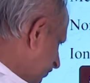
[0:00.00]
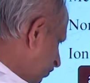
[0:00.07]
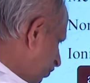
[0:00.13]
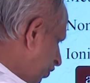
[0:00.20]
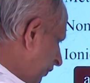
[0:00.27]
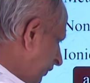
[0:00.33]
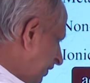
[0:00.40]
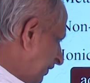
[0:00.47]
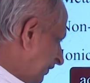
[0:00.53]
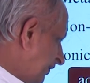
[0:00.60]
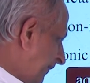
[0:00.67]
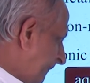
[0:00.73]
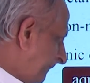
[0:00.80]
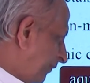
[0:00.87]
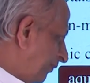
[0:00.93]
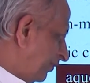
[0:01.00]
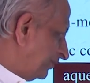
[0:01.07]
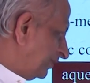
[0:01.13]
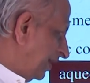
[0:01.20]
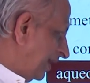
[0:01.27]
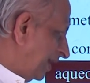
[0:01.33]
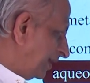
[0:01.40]
covalent
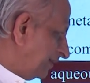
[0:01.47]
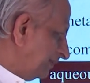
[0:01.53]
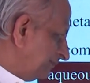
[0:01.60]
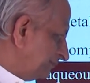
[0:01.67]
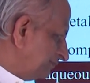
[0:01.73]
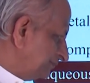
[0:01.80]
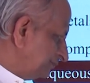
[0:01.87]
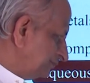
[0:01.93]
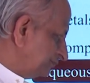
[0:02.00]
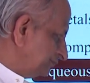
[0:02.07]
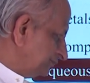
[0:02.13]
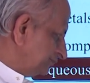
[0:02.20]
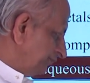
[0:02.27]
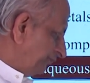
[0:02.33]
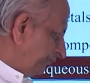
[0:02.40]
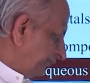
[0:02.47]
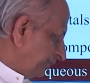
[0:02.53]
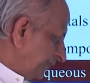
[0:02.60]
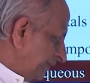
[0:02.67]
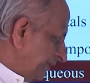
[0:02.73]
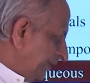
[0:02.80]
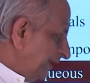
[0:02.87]
compounds are
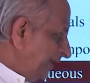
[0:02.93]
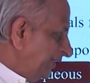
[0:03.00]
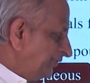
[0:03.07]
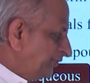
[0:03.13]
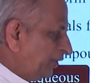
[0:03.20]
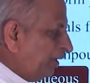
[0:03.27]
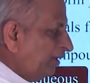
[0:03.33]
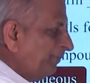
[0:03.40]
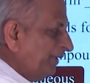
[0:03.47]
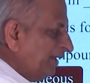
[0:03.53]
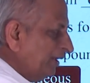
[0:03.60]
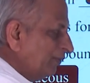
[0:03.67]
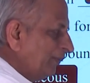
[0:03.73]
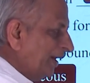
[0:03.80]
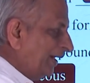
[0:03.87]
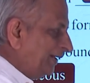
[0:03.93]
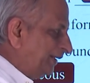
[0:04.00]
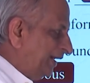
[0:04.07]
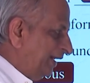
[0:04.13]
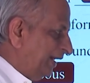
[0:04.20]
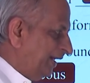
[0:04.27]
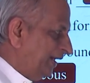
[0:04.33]
insoluble in
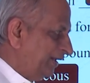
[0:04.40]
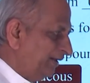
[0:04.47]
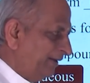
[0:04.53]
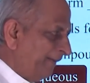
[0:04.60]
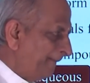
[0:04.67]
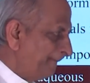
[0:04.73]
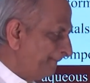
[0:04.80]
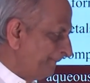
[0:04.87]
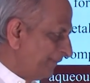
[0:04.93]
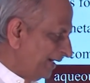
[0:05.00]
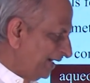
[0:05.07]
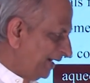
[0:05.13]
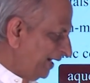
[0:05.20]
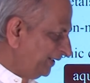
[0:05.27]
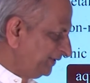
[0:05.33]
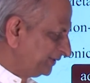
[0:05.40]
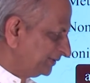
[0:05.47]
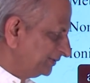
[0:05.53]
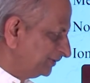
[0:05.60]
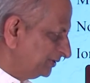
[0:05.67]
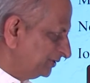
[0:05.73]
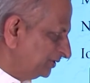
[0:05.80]
water but
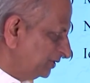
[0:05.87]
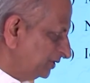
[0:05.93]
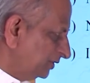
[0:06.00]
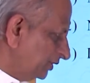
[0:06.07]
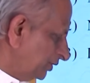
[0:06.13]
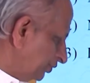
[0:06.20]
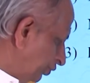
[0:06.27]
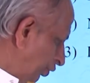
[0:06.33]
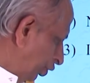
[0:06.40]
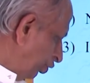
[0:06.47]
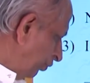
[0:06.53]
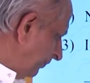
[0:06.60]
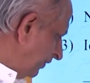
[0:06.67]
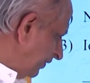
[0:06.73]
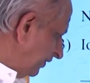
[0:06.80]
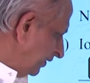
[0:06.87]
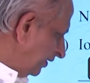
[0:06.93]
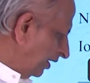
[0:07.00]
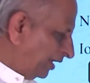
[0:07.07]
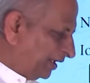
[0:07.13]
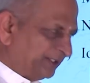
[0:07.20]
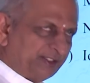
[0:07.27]
soluble in
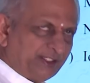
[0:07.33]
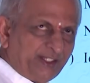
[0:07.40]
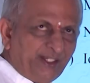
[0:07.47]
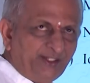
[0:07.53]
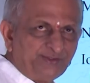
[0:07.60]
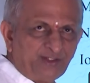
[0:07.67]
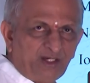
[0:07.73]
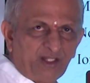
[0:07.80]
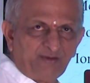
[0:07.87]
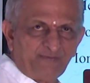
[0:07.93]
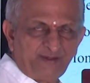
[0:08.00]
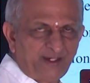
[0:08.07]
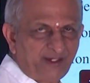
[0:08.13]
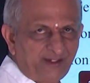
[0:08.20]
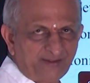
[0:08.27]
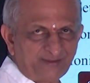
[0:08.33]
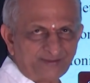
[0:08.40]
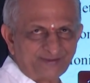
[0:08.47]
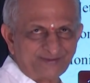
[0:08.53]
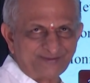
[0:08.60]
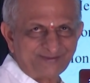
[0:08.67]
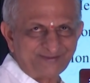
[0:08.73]
organic
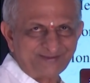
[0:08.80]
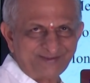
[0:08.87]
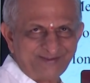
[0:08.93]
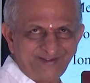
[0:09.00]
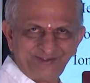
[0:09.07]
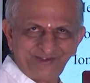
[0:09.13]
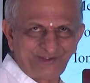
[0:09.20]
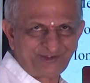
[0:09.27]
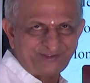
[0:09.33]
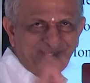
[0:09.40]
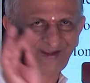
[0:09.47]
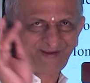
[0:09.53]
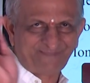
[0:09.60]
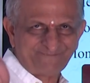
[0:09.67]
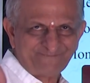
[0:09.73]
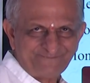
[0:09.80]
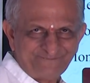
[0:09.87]
solvents. Is it okay?